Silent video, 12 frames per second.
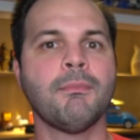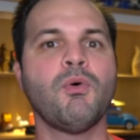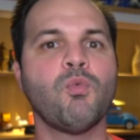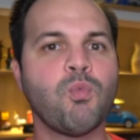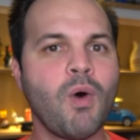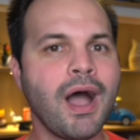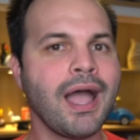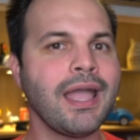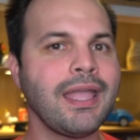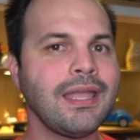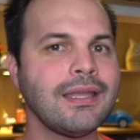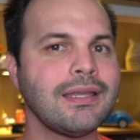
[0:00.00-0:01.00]
But
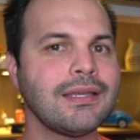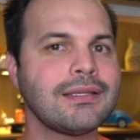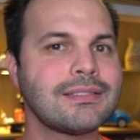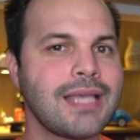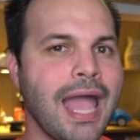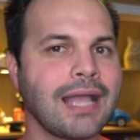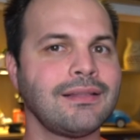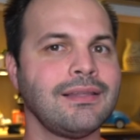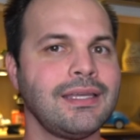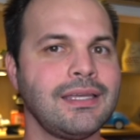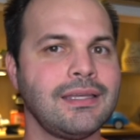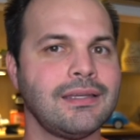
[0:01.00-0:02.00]
why
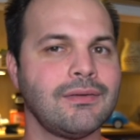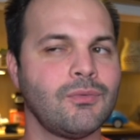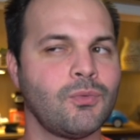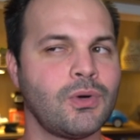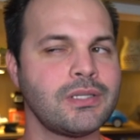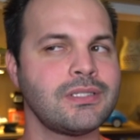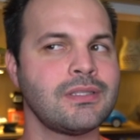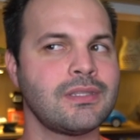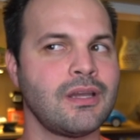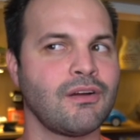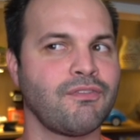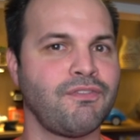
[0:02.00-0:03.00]
exactly wasn't
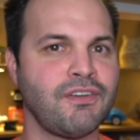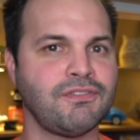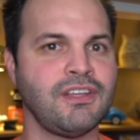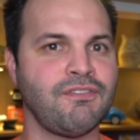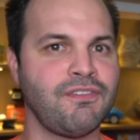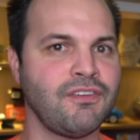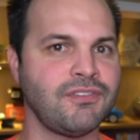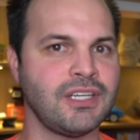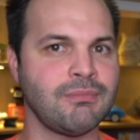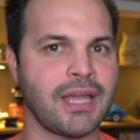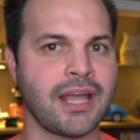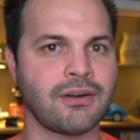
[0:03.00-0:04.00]
there 50
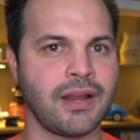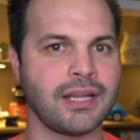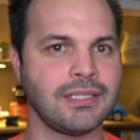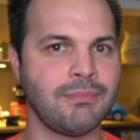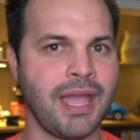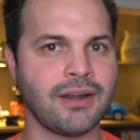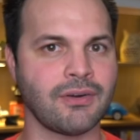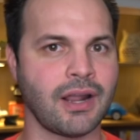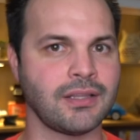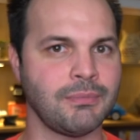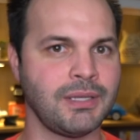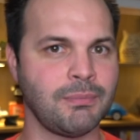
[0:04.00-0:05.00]
50 matter antimatter
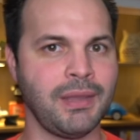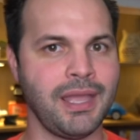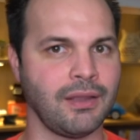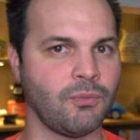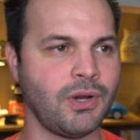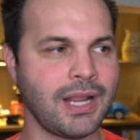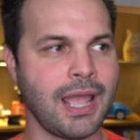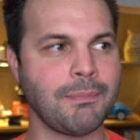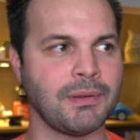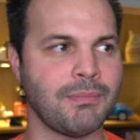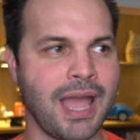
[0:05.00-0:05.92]
out of the Big Bang? thing. What happened?